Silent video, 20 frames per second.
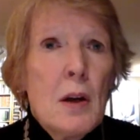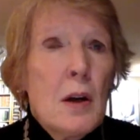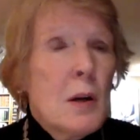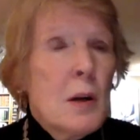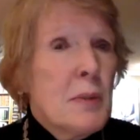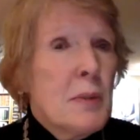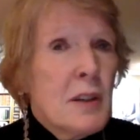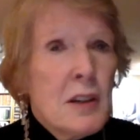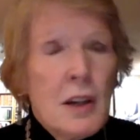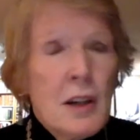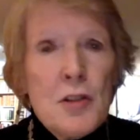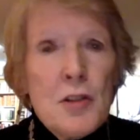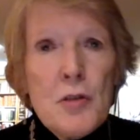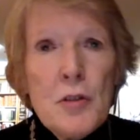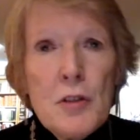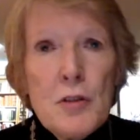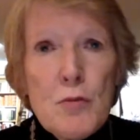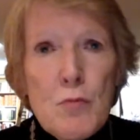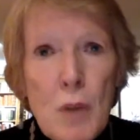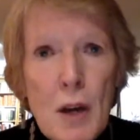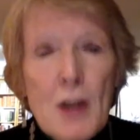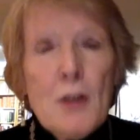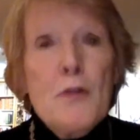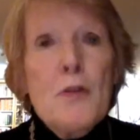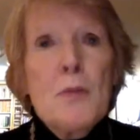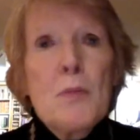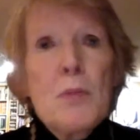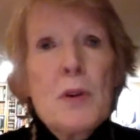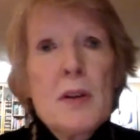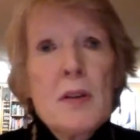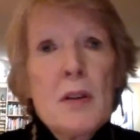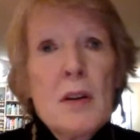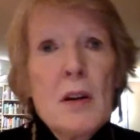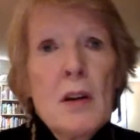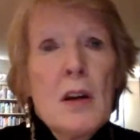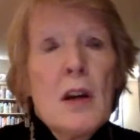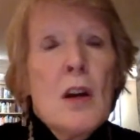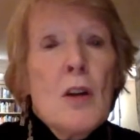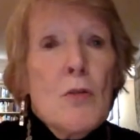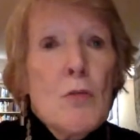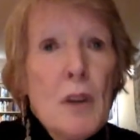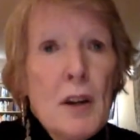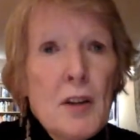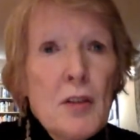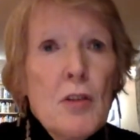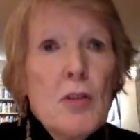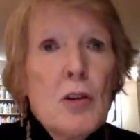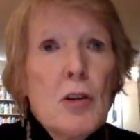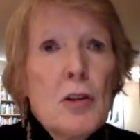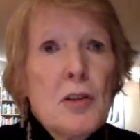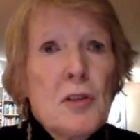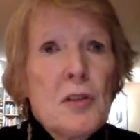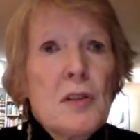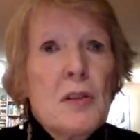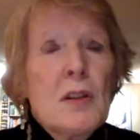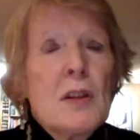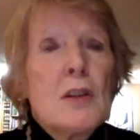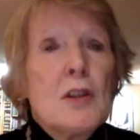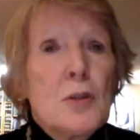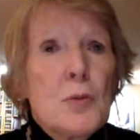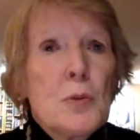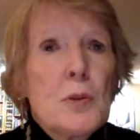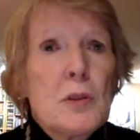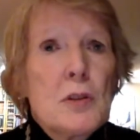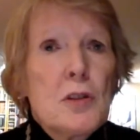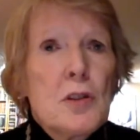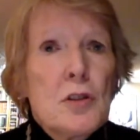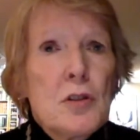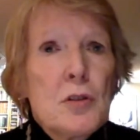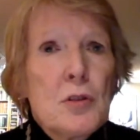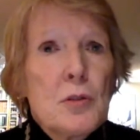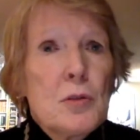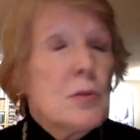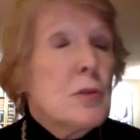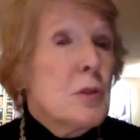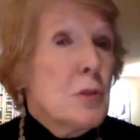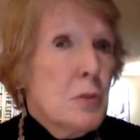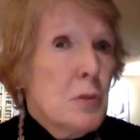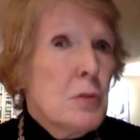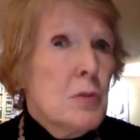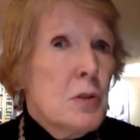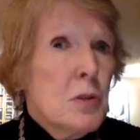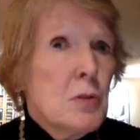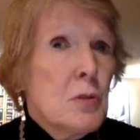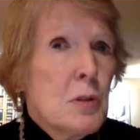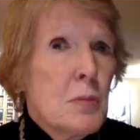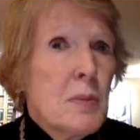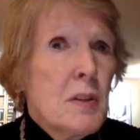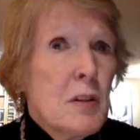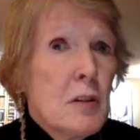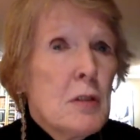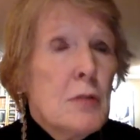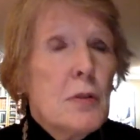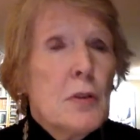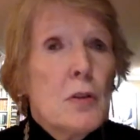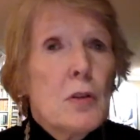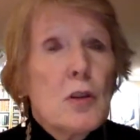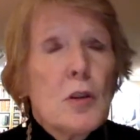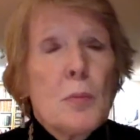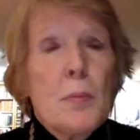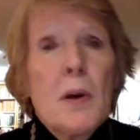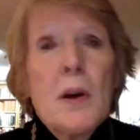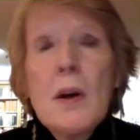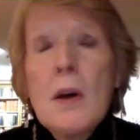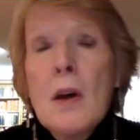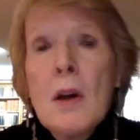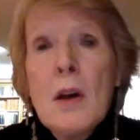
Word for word: Um, in countries right from Britain, right across eastwards to, to, to the middle of Europe,